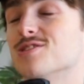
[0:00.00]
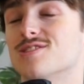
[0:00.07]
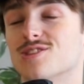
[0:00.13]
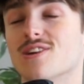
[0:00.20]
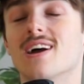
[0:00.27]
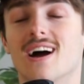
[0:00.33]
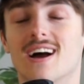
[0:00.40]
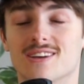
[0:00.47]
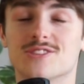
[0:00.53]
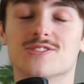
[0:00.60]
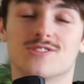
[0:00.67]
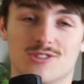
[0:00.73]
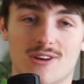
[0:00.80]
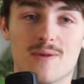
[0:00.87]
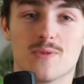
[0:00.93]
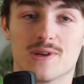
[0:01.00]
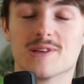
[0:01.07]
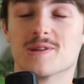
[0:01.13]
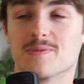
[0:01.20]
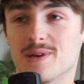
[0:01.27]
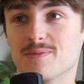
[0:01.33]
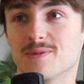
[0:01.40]
should train, I should train with
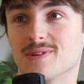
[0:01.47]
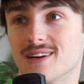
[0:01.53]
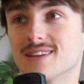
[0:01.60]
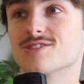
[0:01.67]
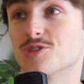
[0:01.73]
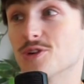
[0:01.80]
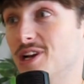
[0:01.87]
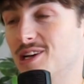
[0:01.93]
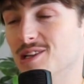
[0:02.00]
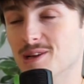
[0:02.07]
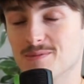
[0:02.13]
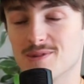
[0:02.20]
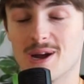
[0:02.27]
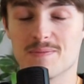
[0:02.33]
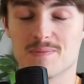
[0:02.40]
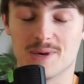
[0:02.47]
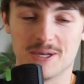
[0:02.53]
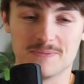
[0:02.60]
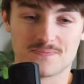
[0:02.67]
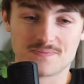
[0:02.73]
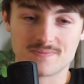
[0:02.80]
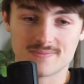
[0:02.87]
other people, like join a club, right?
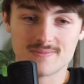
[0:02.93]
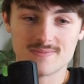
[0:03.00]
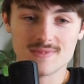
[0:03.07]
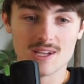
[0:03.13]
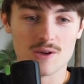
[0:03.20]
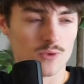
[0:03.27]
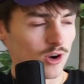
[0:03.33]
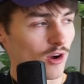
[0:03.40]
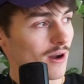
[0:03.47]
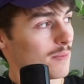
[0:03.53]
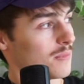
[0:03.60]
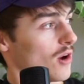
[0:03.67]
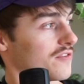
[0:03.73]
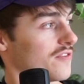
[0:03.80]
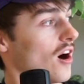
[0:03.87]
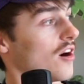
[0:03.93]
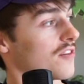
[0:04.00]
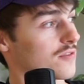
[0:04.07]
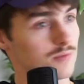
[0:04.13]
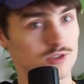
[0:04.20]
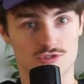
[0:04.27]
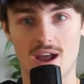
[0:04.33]
But We're not, I'm not far
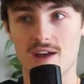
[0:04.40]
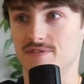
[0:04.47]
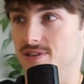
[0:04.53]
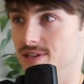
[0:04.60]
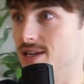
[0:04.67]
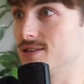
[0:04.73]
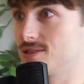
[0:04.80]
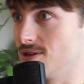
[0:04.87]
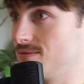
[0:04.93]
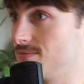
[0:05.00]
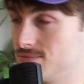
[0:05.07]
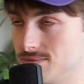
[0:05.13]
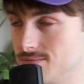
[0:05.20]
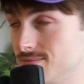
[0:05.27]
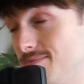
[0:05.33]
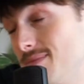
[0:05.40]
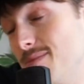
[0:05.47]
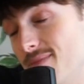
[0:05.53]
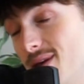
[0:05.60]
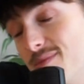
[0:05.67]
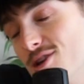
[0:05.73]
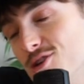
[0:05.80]
from Stratford here, so yeah,
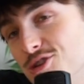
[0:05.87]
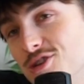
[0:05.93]
maybe, maybe I